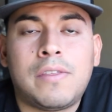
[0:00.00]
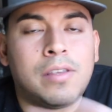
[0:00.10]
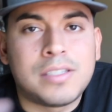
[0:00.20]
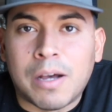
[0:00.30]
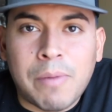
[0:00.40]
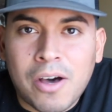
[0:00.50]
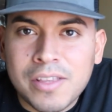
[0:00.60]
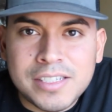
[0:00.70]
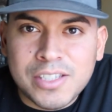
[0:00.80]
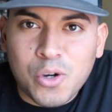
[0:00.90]
somehow
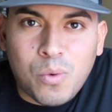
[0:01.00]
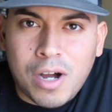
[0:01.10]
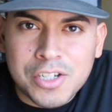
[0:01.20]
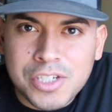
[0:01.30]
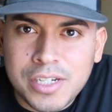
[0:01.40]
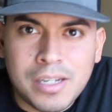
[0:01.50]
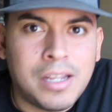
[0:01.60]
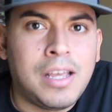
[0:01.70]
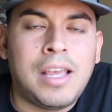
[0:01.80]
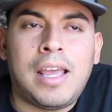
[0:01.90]
they still watch it,
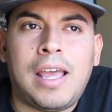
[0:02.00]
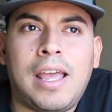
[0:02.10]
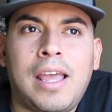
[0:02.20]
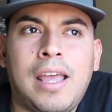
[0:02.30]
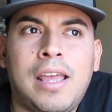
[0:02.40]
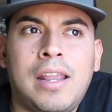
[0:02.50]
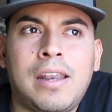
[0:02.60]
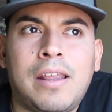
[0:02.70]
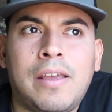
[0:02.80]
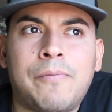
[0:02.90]

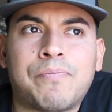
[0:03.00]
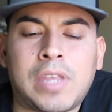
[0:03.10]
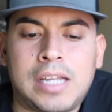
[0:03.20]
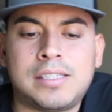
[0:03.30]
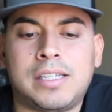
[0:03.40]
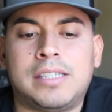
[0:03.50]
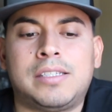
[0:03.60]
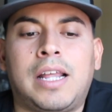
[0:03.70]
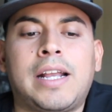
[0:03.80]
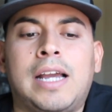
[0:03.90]
and it's
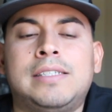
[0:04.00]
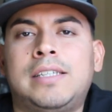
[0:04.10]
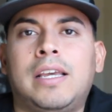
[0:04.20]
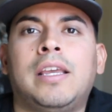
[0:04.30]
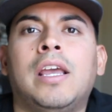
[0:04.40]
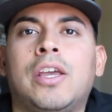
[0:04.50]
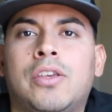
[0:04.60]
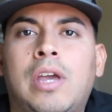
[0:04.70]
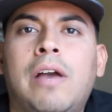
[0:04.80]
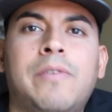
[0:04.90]
it's like I say,
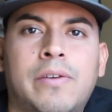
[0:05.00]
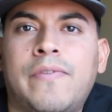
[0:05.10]
you have your